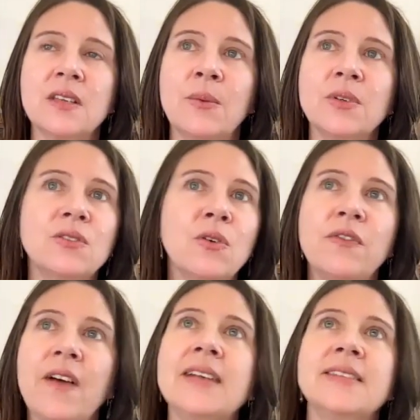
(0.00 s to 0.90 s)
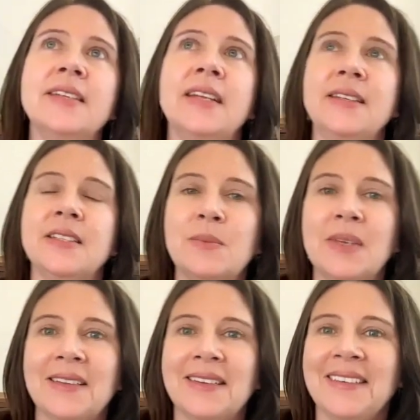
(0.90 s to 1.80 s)
It was so fascinating to
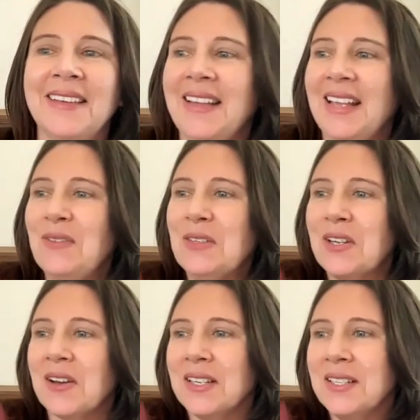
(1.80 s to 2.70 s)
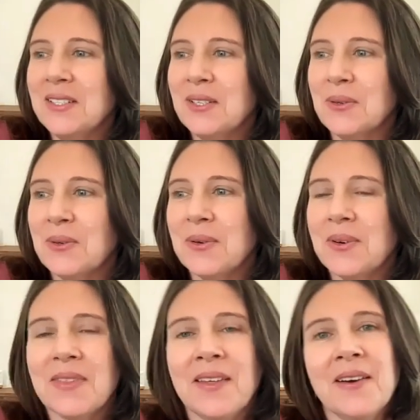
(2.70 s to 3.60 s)
me that even talking
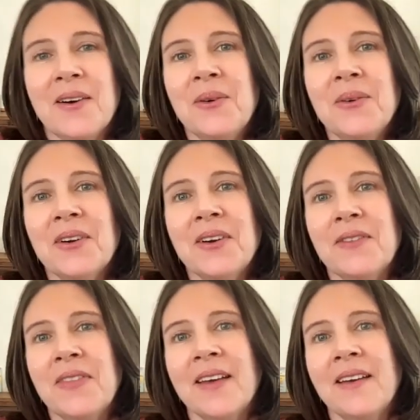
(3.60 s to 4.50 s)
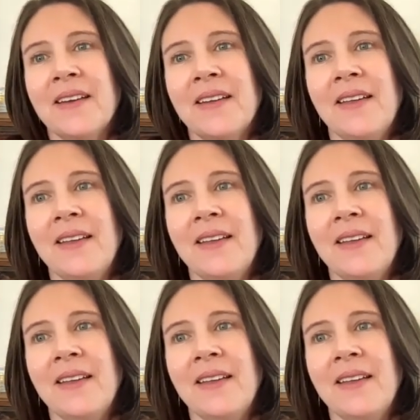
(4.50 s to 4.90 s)
to the owner of the